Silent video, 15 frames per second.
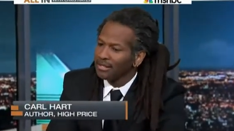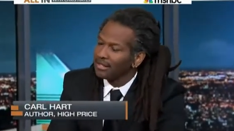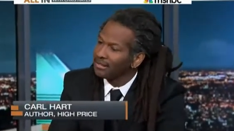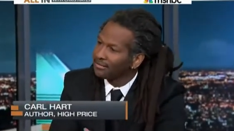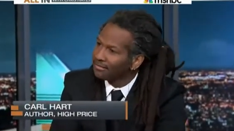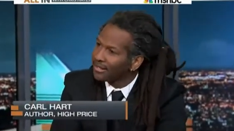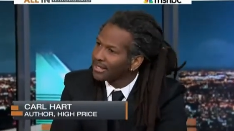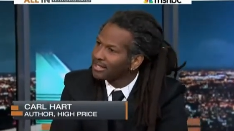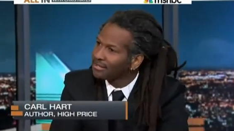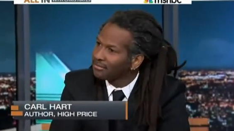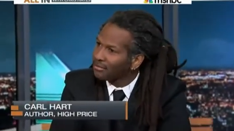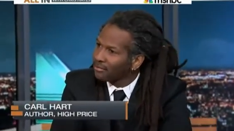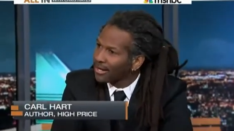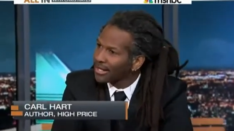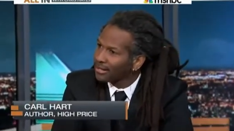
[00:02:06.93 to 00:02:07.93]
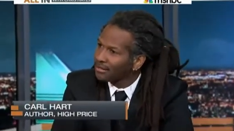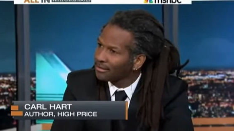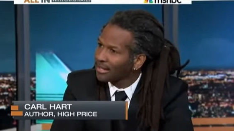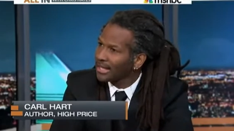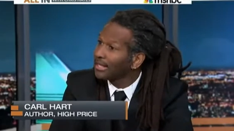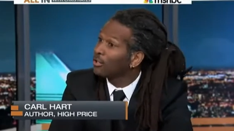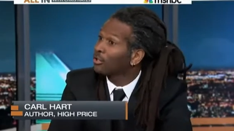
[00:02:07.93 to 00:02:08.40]
the effects of crack
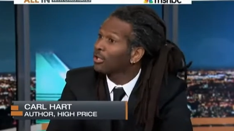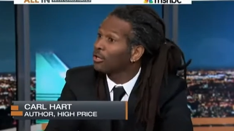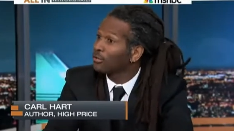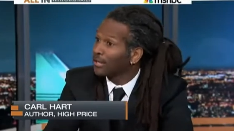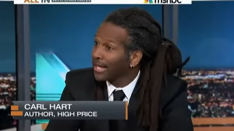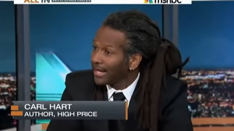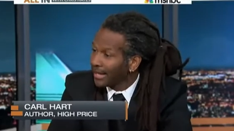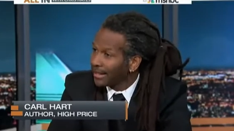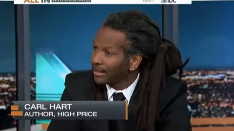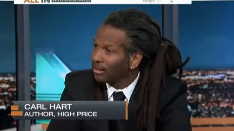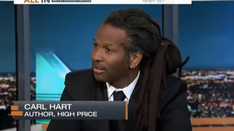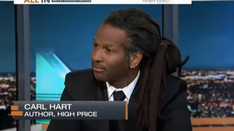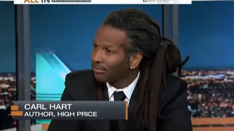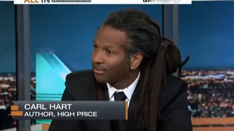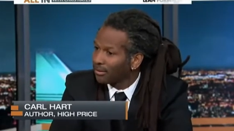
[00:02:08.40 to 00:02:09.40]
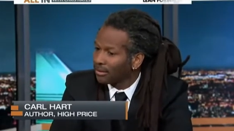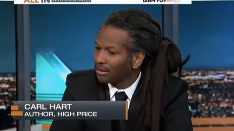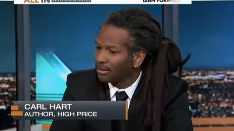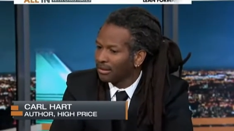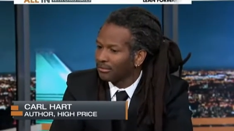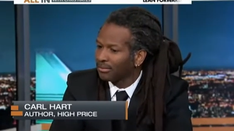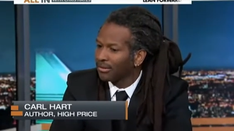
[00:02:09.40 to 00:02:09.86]
cocaine or cocaine on,
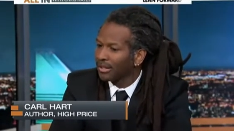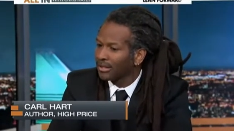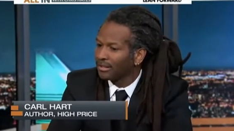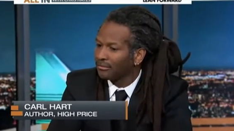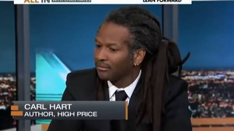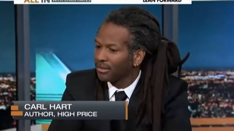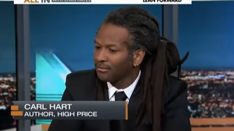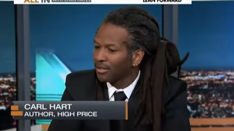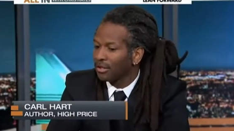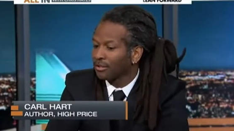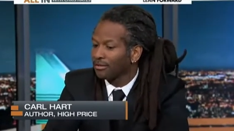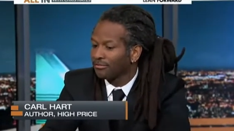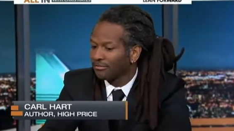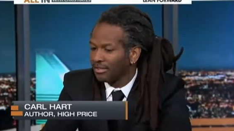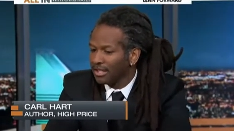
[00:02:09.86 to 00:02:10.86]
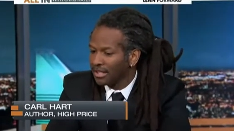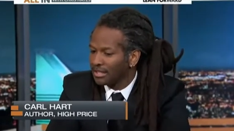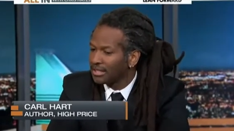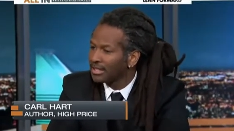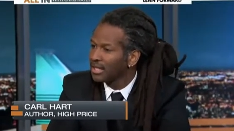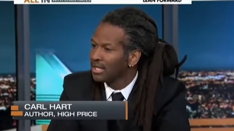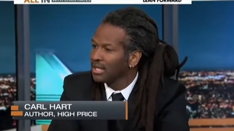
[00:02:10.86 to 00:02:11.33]
on a pregnant woman or the
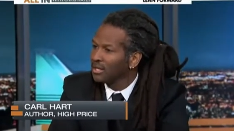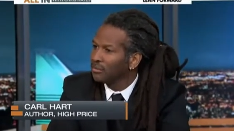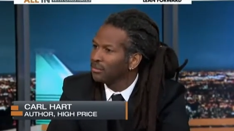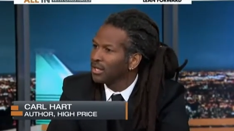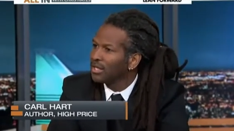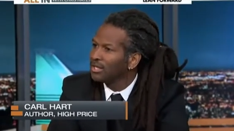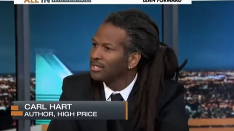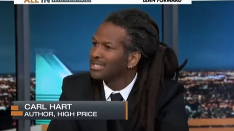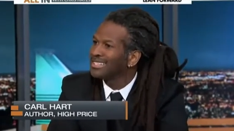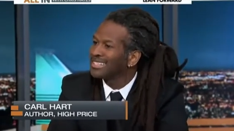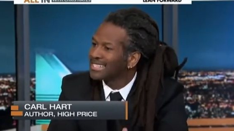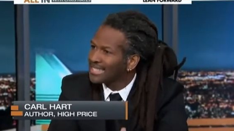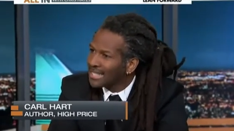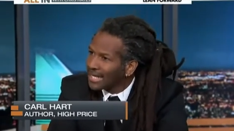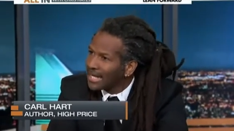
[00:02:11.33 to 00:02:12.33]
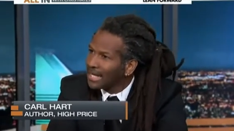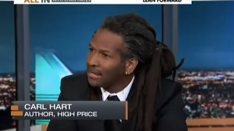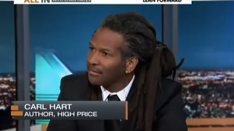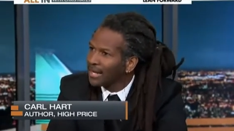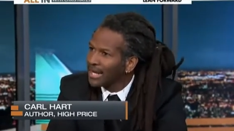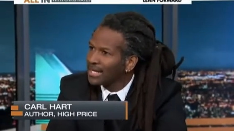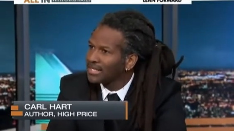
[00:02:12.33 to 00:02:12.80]
fetus was the
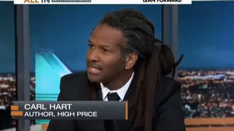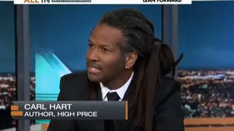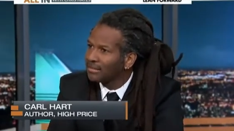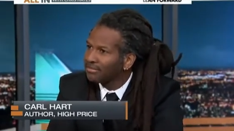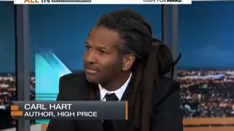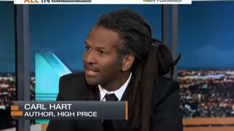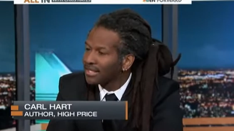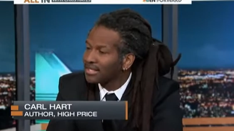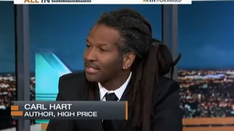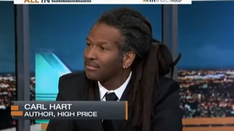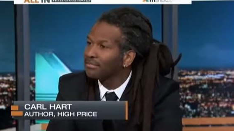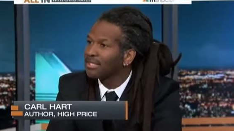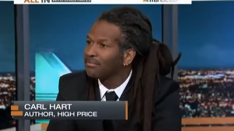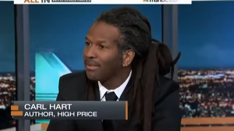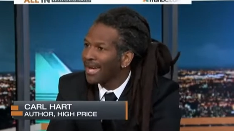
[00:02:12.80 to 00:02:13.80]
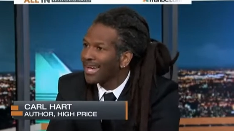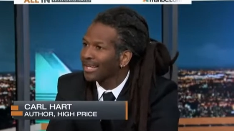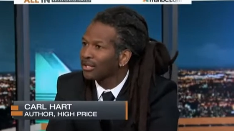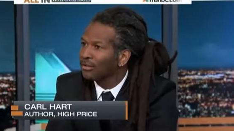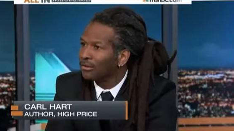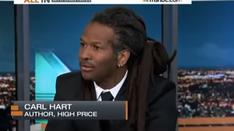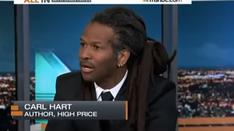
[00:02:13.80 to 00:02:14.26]
same as the effects of
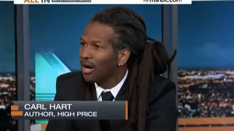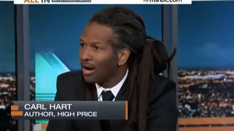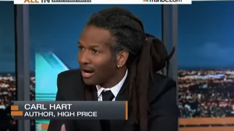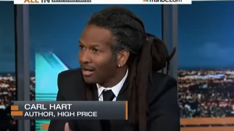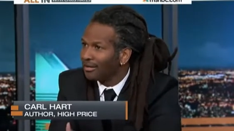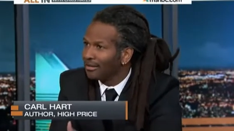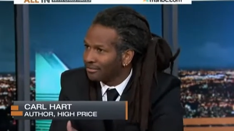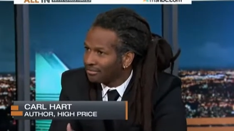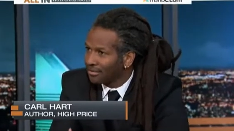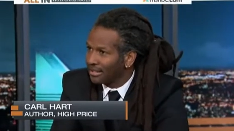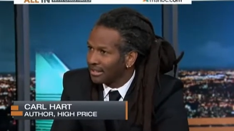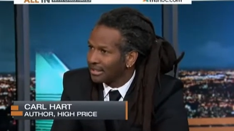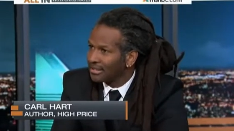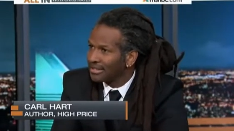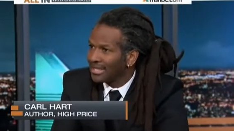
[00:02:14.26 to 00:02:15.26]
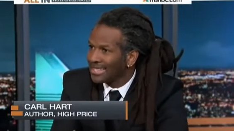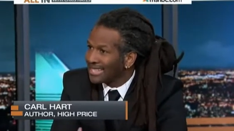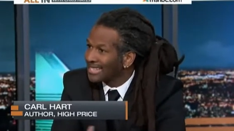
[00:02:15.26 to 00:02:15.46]
tobacco on the fetus.